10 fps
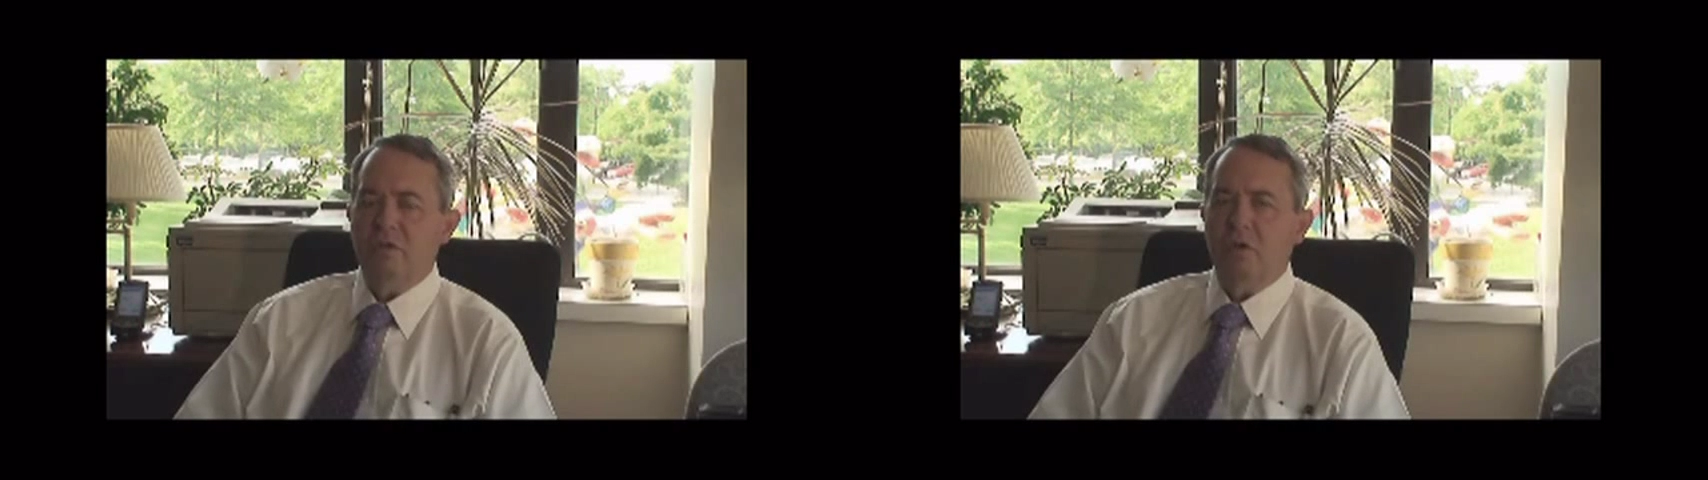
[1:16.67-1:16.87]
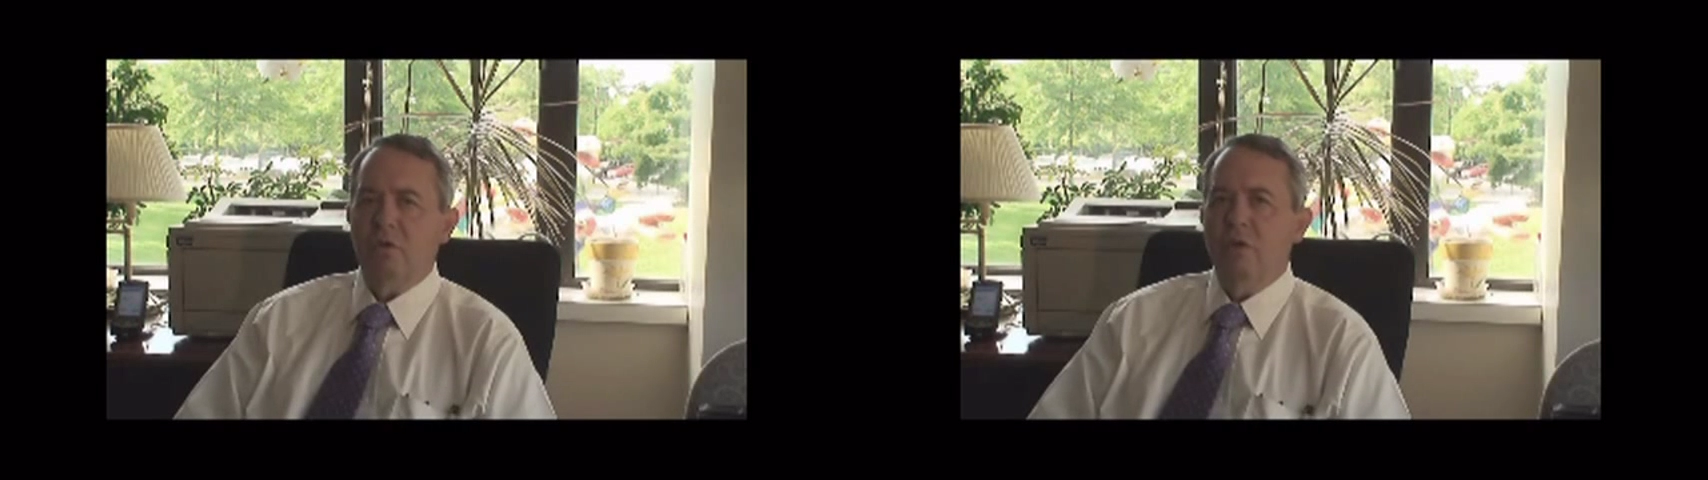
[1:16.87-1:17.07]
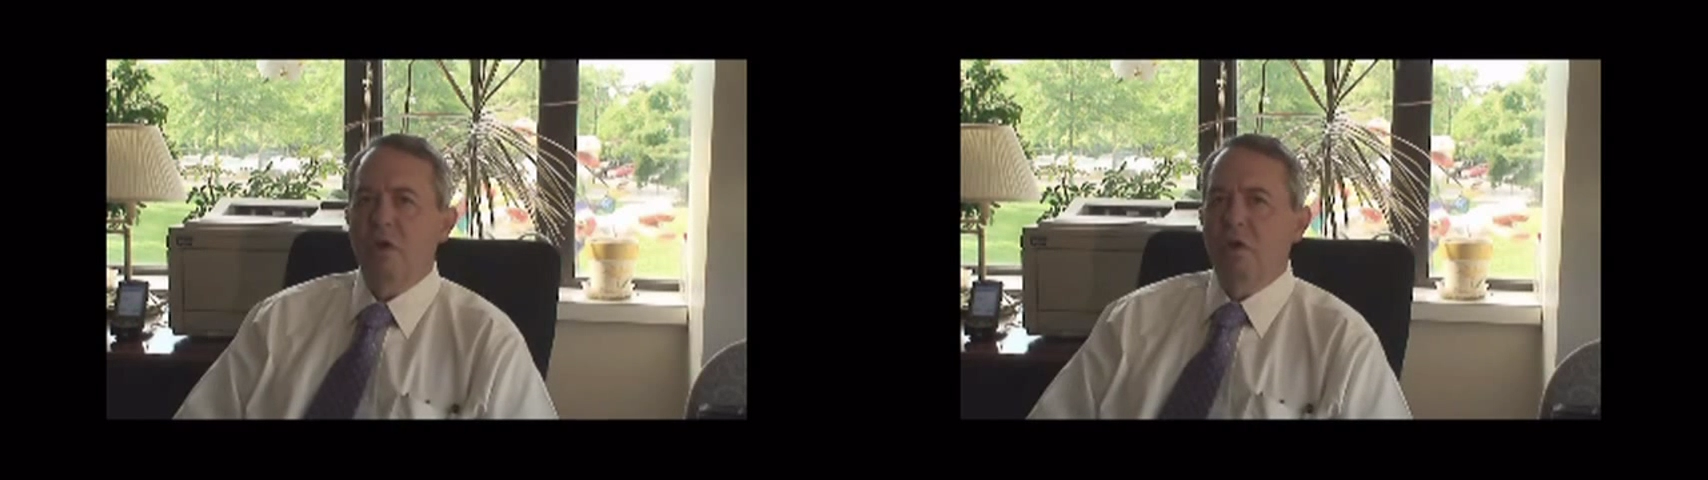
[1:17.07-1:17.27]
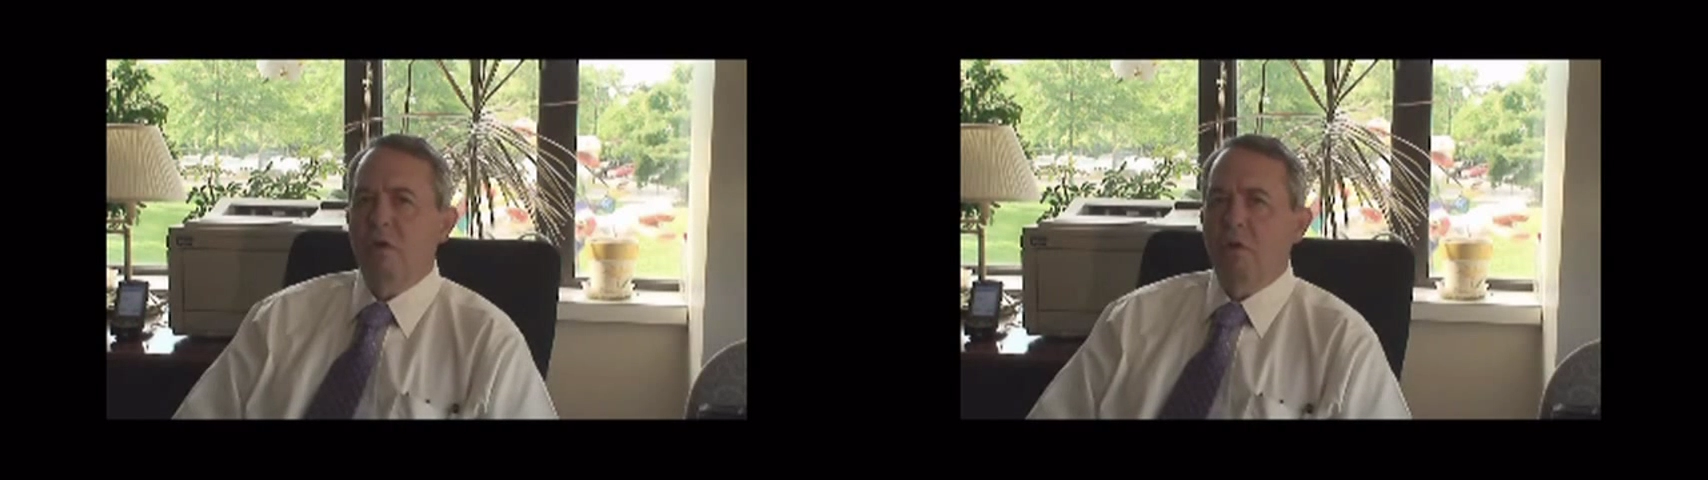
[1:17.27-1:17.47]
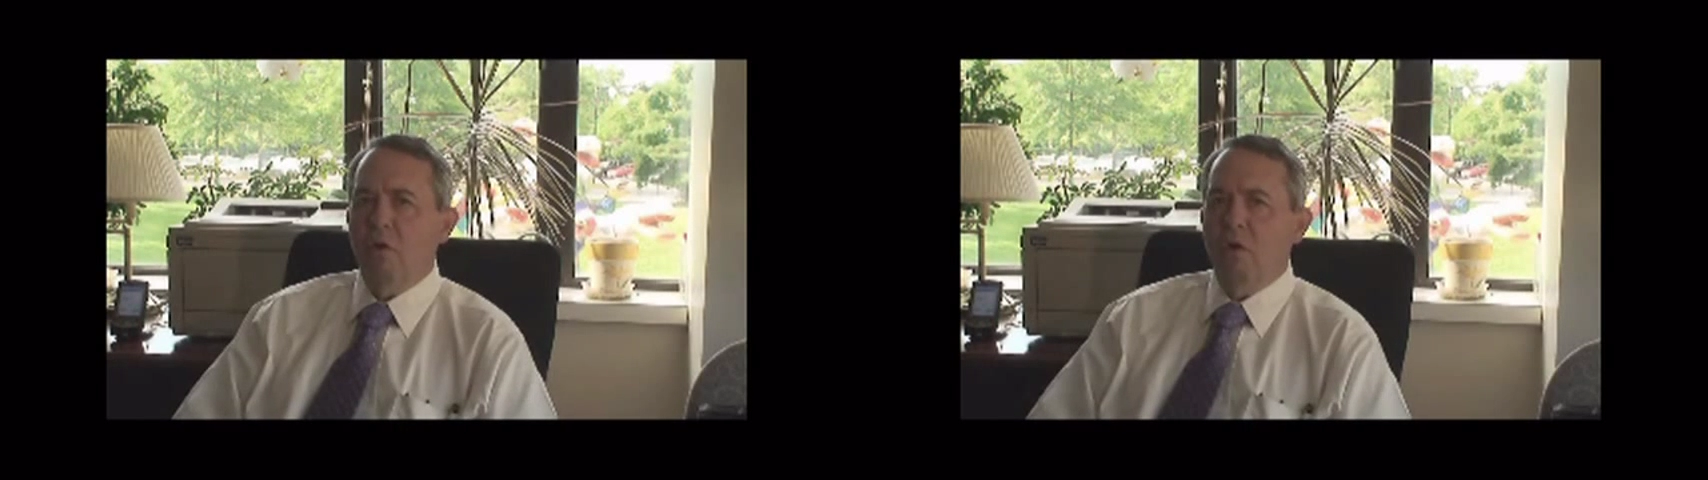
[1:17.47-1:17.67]
So
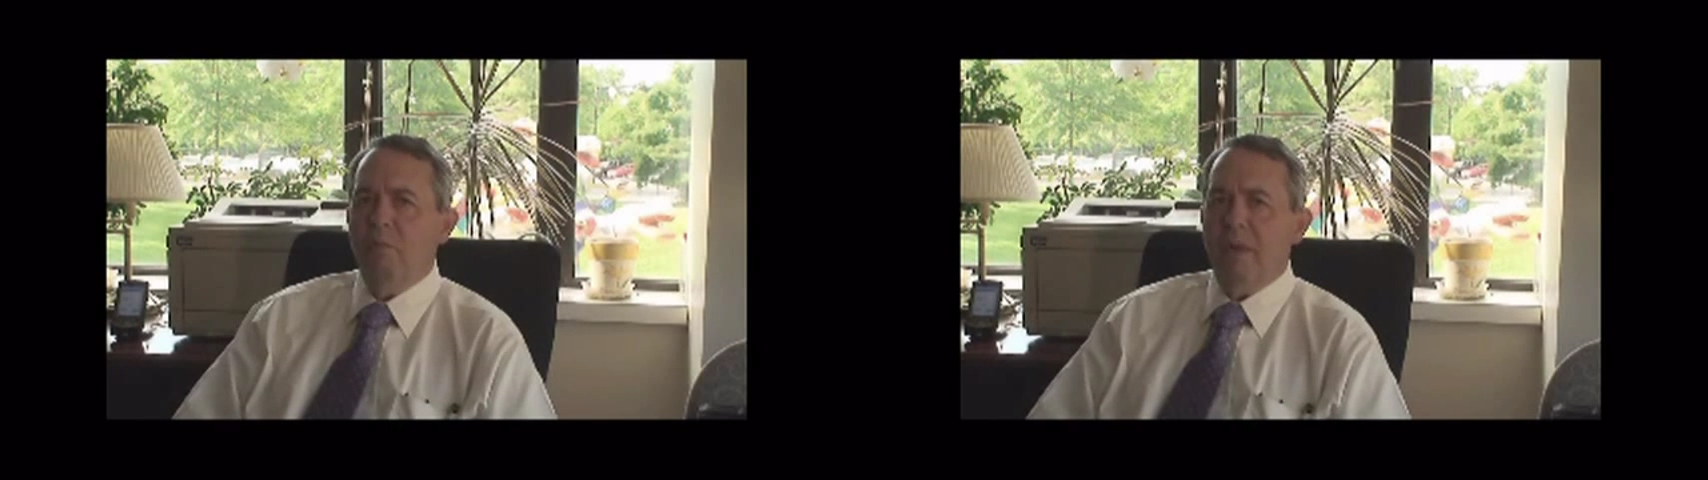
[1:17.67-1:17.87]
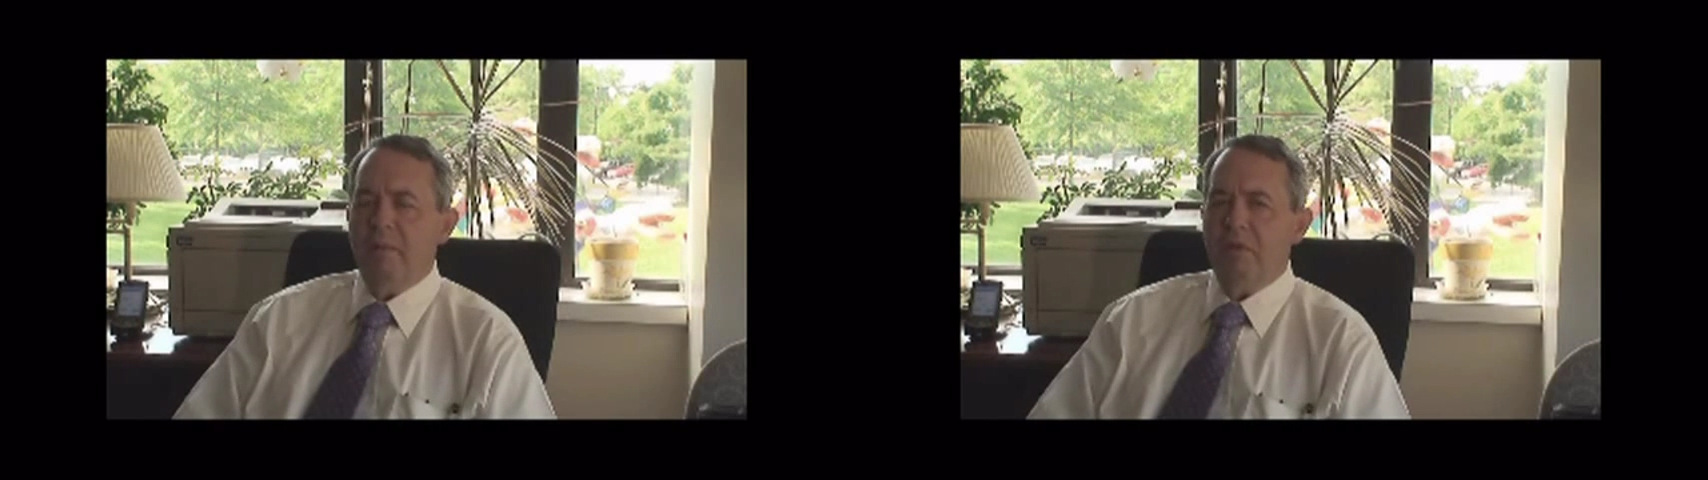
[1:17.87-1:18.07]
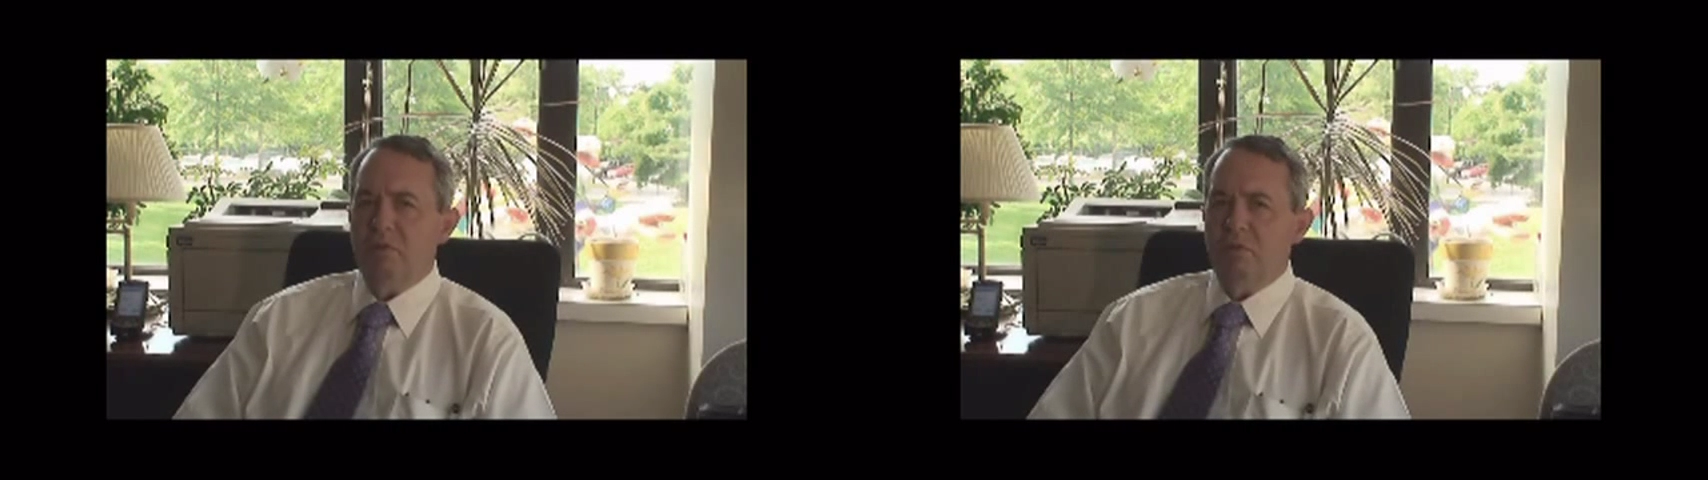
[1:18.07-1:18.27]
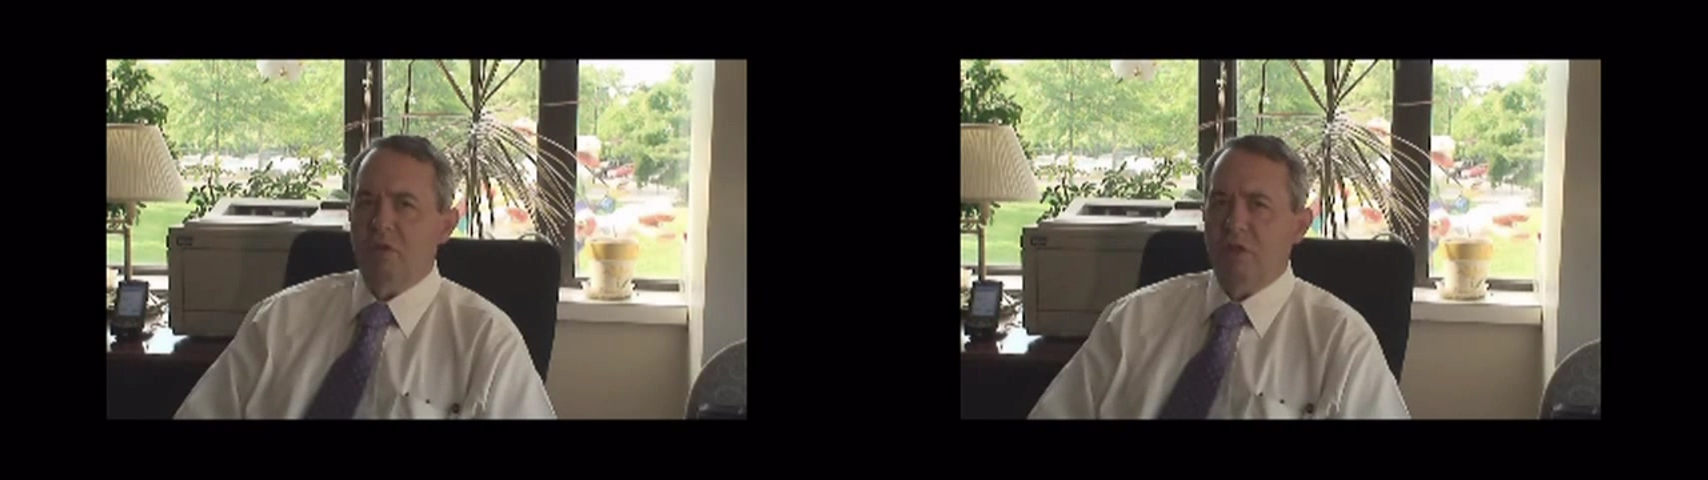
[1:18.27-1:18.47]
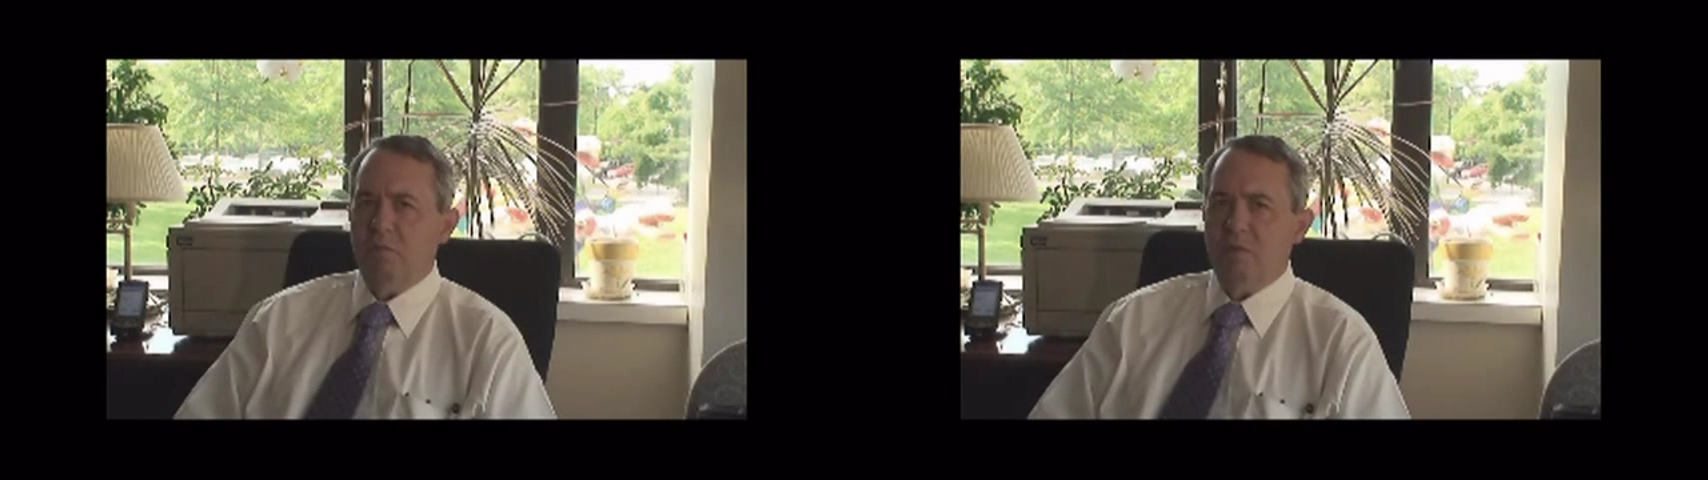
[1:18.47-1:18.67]
all babies with
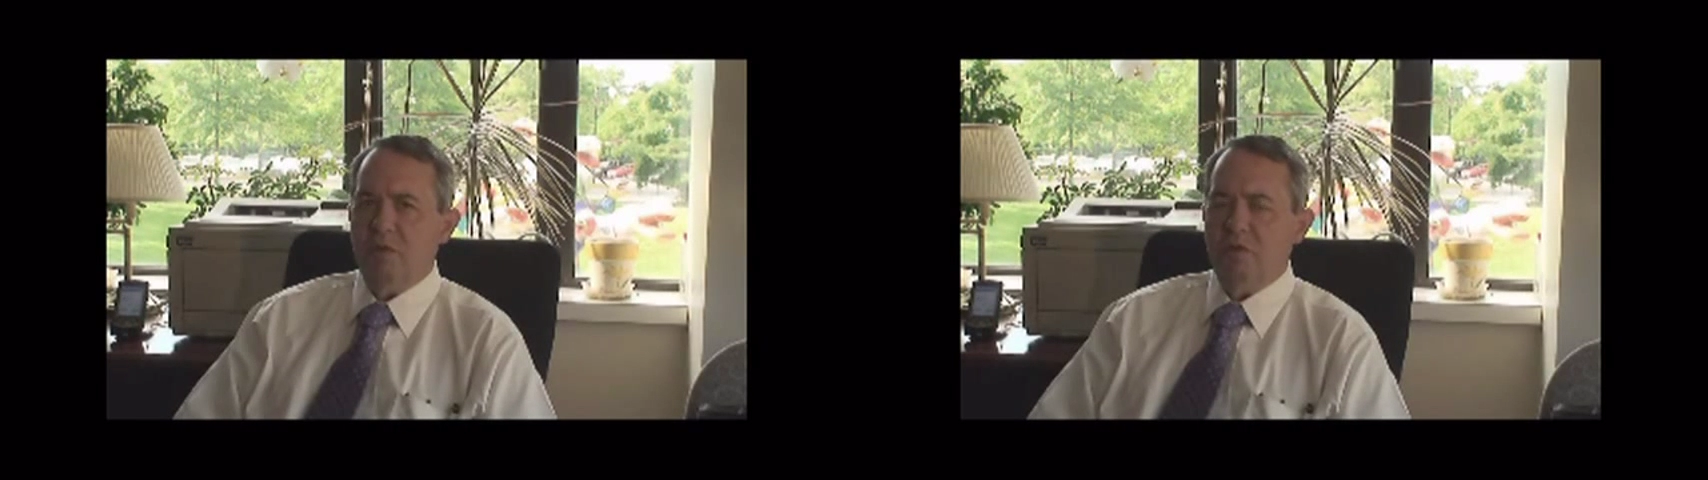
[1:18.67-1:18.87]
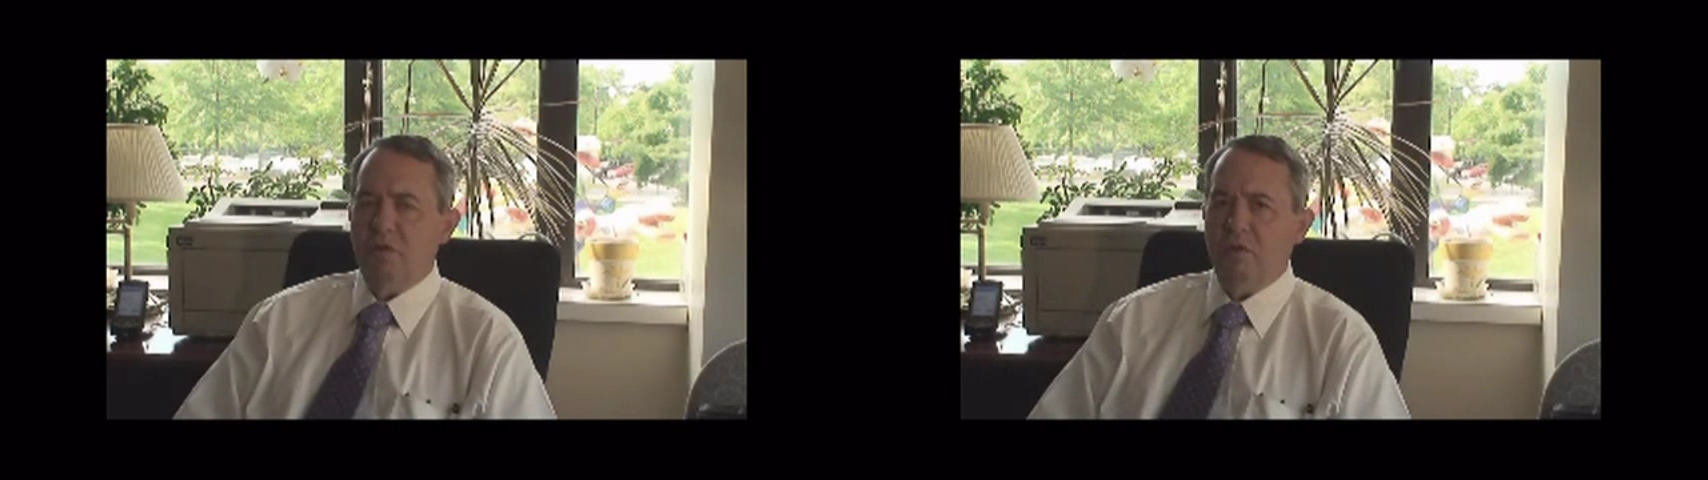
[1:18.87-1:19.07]
transposition